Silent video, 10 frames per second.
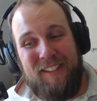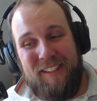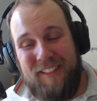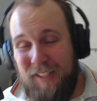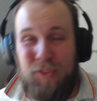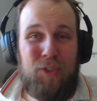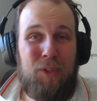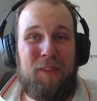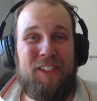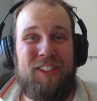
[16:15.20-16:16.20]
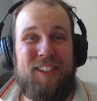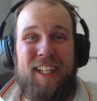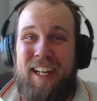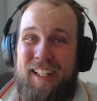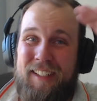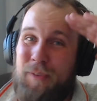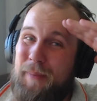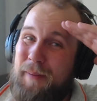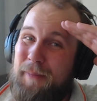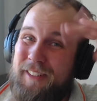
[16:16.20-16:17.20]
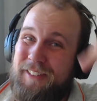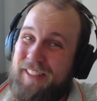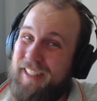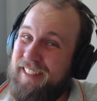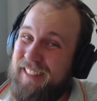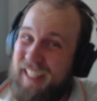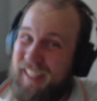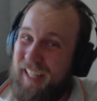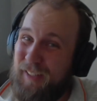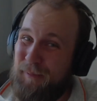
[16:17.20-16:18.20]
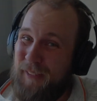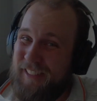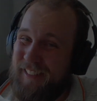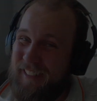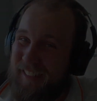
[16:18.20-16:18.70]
Thank you so much, and remember to hit that like button.